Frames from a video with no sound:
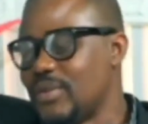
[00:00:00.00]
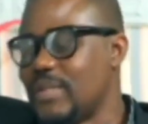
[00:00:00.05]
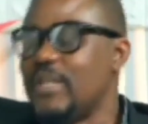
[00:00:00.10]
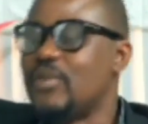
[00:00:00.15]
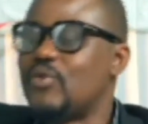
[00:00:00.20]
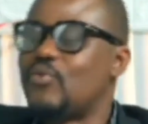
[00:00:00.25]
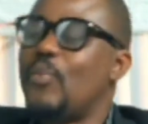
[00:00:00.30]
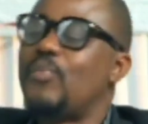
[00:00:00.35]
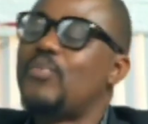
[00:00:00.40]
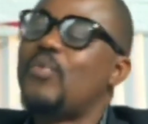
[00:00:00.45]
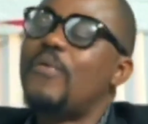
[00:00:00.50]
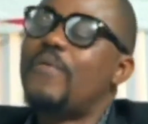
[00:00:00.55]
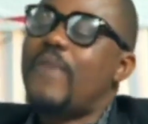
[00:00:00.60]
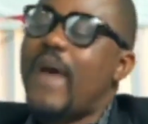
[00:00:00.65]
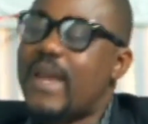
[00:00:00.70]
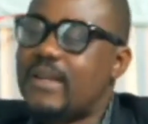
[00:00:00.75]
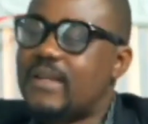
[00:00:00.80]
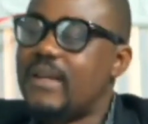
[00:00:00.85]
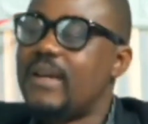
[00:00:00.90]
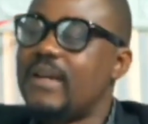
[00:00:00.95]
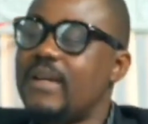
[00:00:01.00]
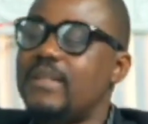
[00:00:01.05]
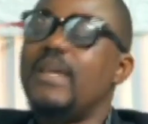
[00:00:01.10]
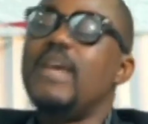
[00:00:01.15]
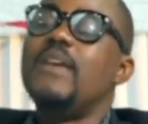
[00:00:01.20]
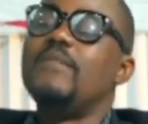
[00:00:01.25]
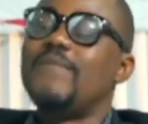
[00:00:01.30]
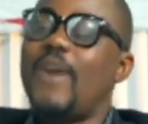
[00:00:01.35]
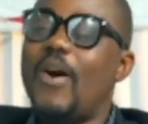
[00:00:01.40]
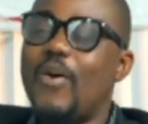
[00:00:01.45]
is to provide the
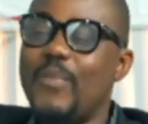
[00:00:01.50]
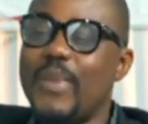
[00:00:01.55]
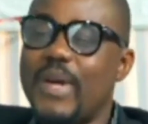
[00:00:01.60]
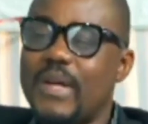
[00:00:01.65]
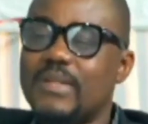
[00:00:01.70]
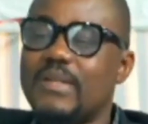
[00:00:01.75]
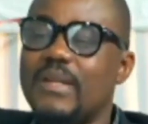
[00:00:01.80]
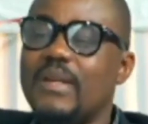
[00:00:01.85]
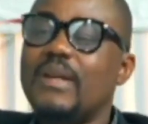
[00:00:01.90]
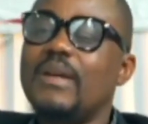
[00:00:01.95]
environment.